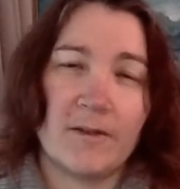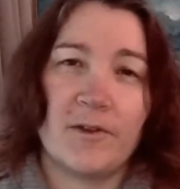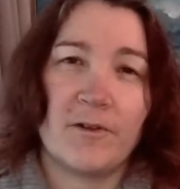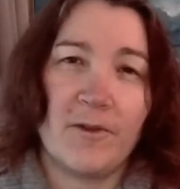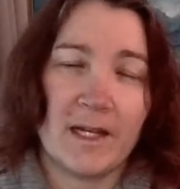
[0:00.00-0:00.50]
the
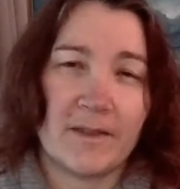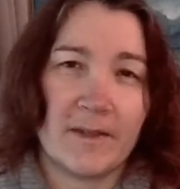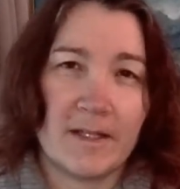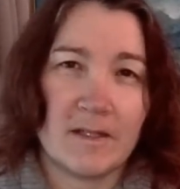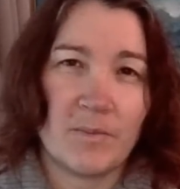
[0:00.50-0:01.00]

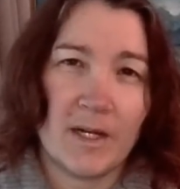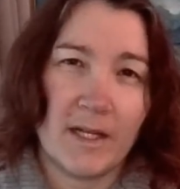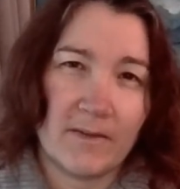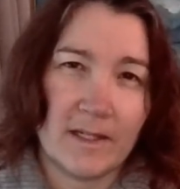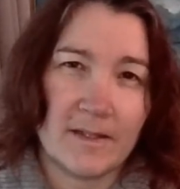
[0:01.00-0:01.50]

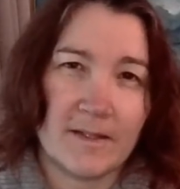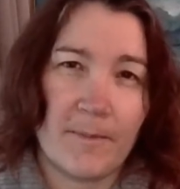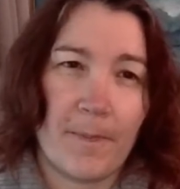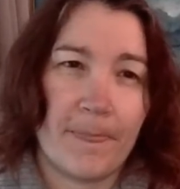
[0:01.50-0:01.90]
förvaltningsberättelse.